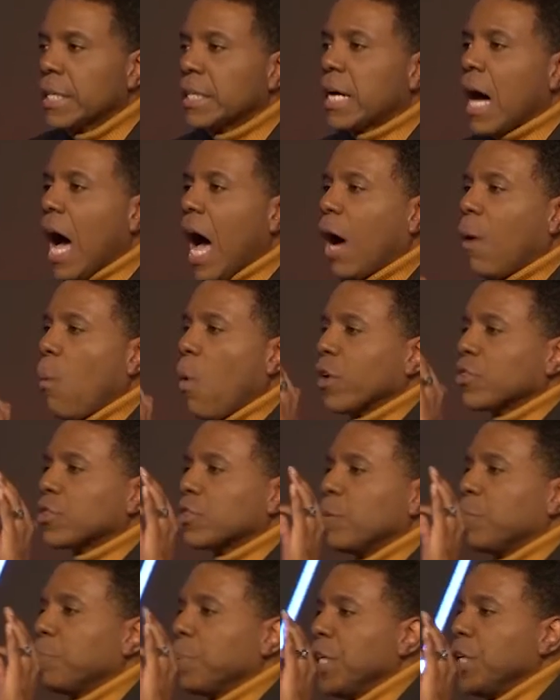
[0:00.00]
God wants
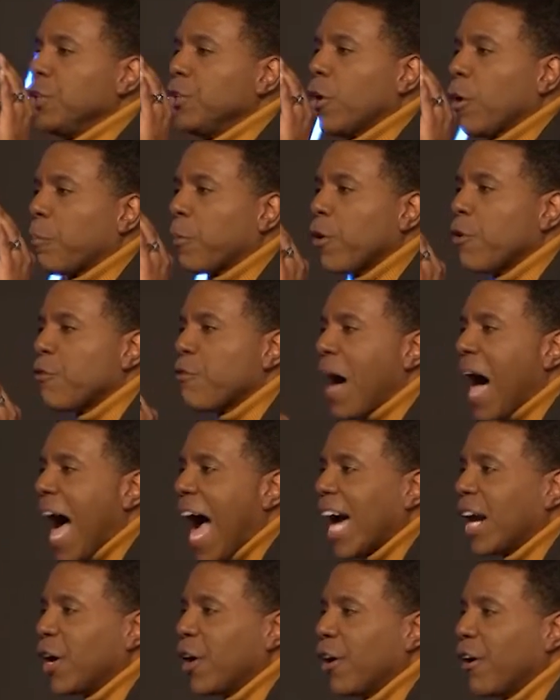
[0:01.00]
to be your
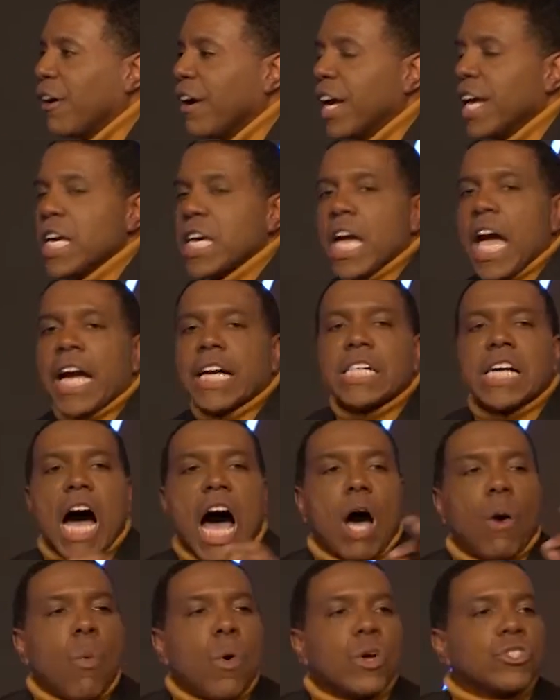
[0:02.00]
provider, and
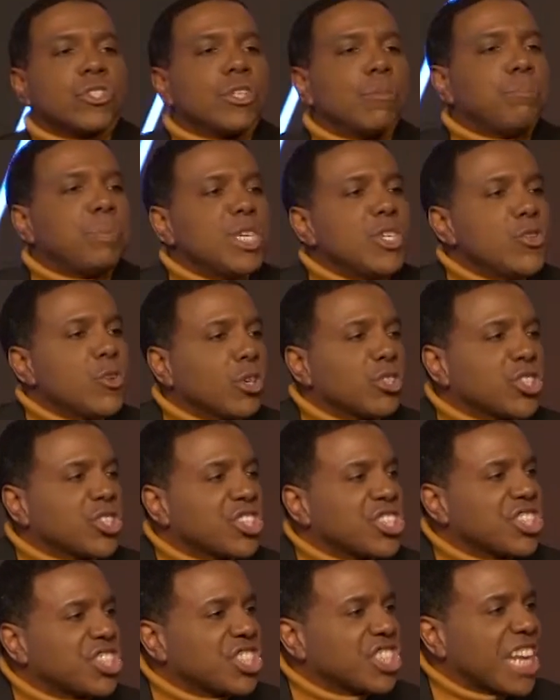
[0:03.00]
God wants to be your
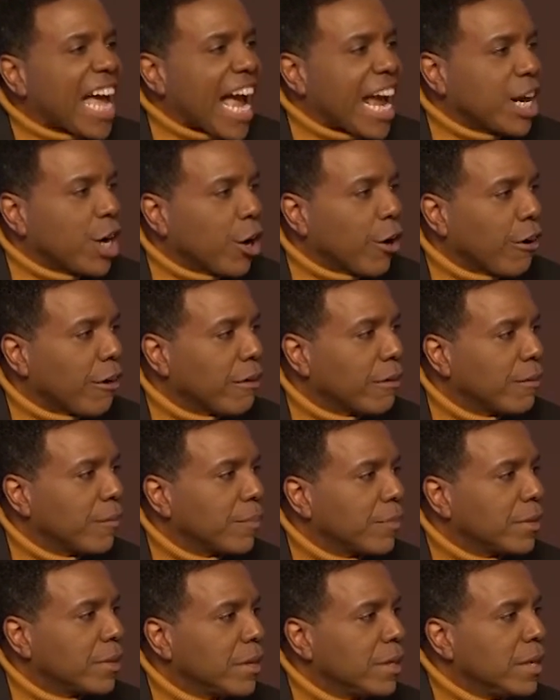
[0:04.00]
sustainer.
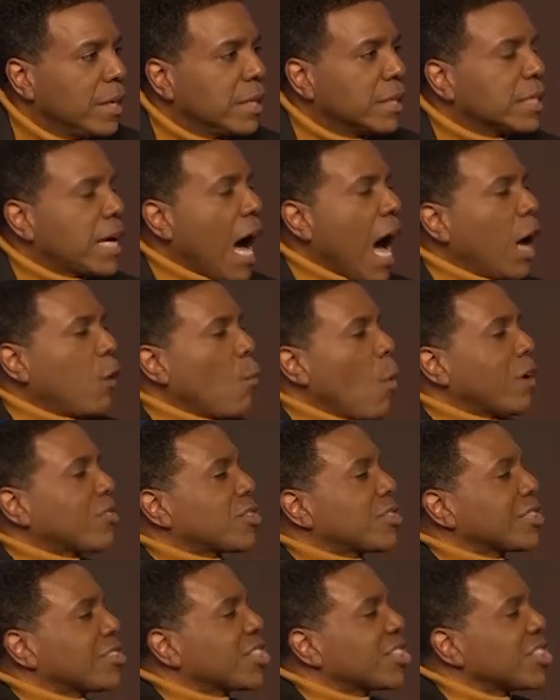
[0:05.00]
God
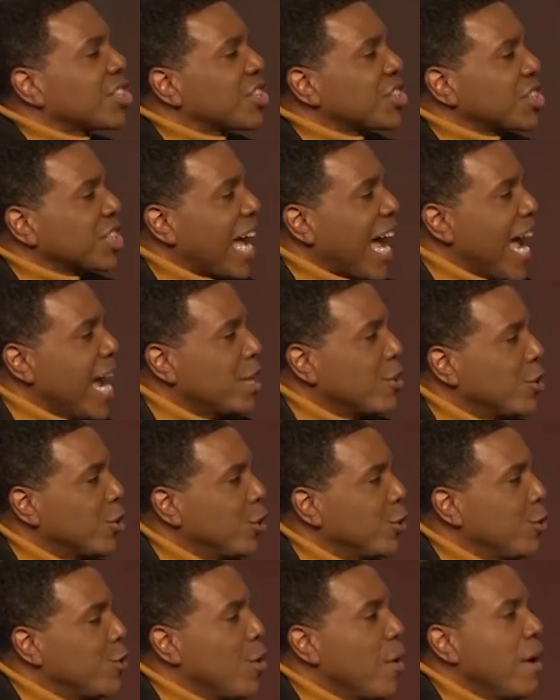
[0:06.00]
wants to sustain
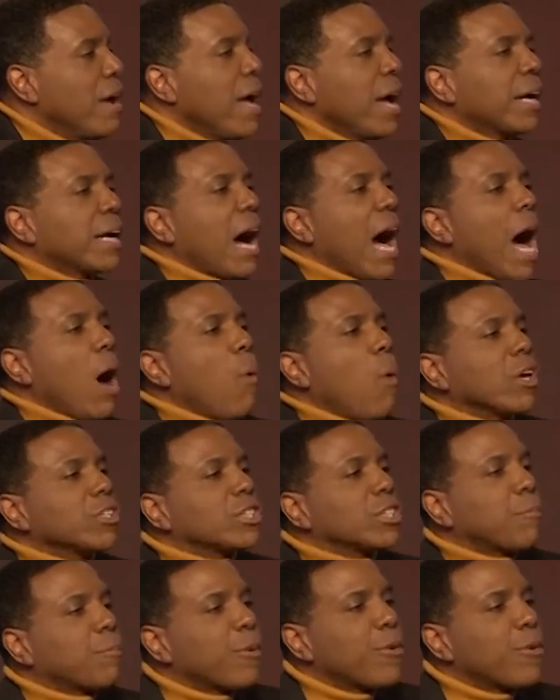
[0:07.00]
you. God wants to